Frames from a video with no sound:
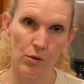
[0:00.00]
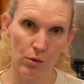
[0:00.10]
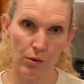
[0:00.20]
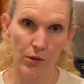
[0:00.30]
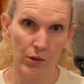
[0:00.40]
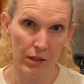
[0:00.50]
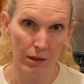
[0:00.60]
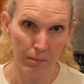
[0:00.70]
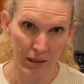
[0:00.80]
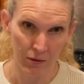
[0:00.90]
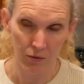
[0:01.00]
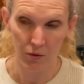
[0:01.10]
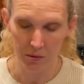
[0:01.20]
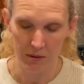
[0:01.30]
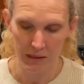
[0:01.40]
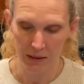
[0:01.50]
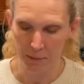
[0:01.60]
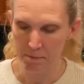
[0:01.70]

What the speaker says: Whole30 meals all the time.